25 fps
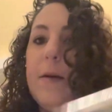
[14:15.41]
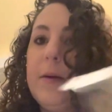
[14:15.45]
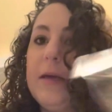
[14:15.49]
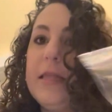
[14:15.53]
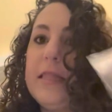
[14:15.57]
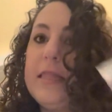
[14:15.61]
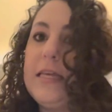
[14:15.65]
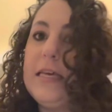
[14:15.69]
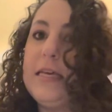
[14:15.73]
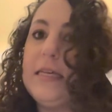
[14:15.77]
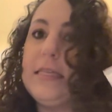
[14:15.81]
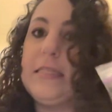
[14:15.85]

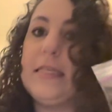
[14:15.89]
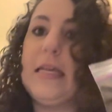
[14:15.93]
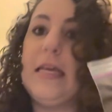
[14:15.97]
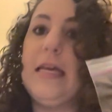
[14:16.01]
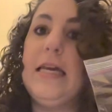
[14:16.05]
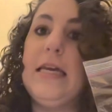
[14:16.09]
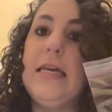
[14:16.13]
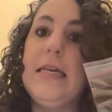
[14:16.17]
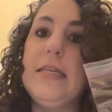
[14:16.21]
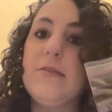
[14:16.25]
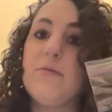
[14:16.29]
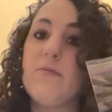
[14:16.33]
This
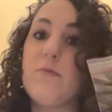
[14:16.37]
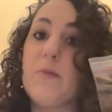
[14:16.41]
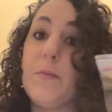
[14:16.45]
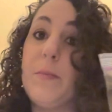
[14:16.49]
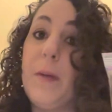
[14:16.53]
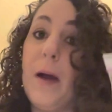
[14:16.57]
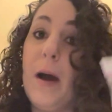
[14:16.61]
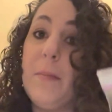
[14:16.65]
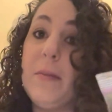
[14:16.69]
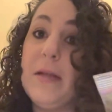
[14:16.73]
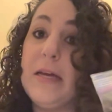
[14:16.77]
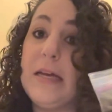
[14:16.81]
is
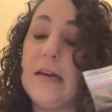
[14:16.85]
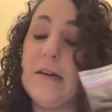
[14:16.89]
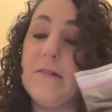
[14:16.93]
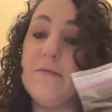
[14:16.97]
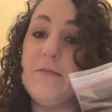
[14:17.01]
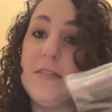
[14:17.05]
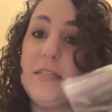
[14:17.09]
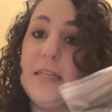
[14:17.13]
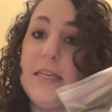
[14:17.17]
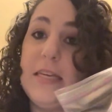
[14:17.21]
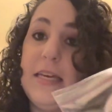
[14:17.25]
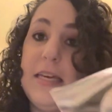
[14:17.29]
Republic
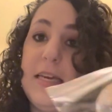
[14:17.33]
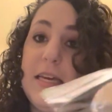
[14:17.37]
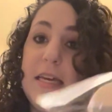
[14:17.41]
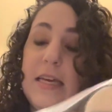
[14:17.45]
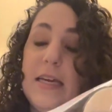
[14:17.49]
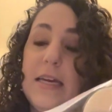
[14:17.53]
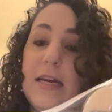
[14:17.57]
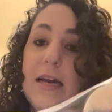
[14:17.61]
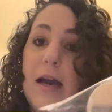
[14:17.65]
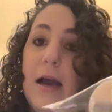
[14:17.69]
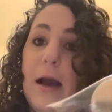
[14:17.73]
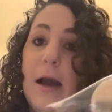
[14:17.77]
of
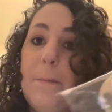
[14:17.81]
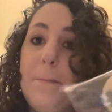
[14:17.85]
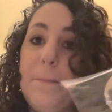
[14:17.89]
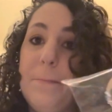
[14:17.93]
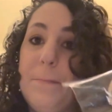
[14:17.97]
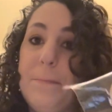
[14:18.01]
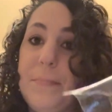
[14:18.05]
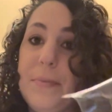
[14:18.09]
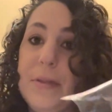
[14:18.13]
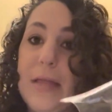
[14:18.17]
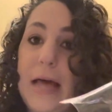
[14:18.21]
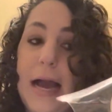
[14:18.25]
Tea
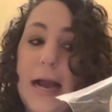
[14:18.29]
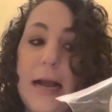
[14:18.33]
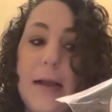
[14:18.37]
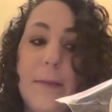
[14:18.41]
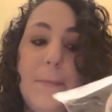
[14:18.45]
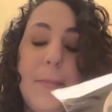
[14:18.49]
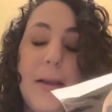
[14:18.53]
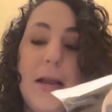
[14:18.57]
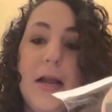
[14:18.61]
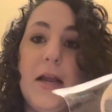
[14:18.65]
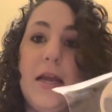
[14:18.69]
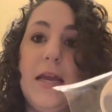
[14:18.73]

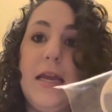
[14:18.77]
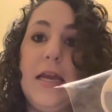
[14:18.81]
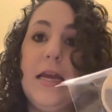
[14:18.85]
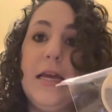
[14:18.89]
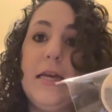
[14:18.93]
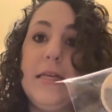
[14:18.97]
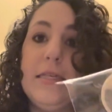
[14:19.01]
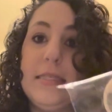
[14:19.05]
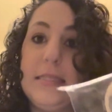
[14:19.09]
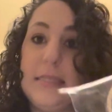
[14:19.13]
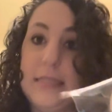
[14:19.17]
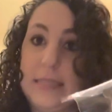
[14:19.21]
Blackberry
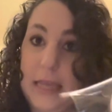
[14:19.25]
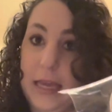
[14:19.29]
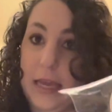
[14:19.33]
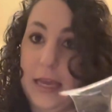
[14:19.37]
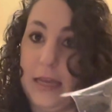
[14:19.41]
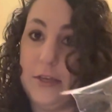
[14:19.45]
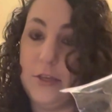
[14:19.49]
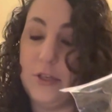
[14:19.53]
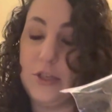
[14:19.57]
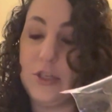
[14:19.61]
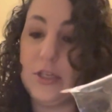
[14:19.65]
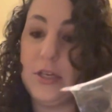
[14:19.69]

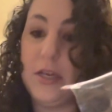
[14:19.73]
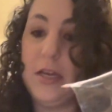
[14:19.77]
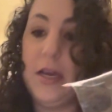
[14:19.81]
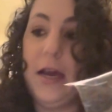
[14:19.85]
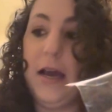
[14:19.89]
Sage.